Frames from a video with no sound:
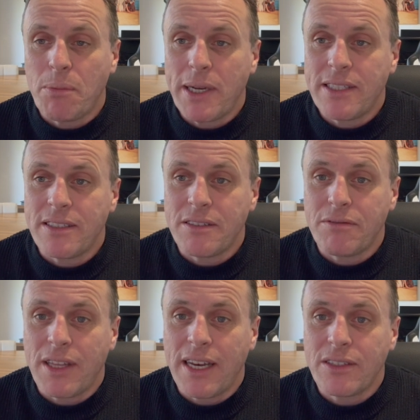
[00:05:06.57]
basis of
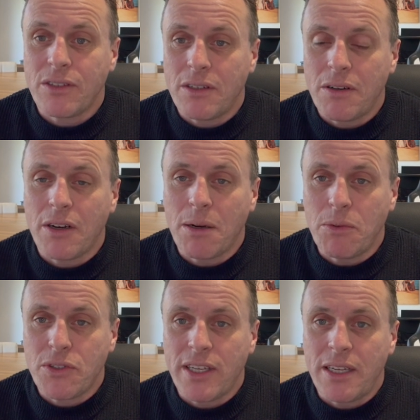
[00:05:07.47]
that. So I'll come on
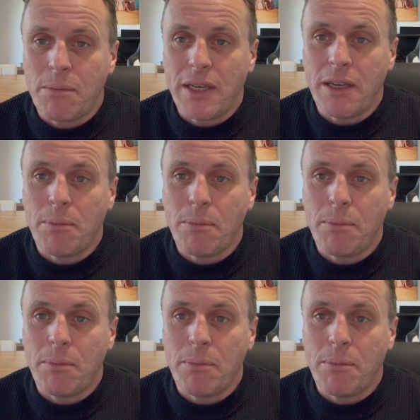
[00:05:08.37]
to that in a minute.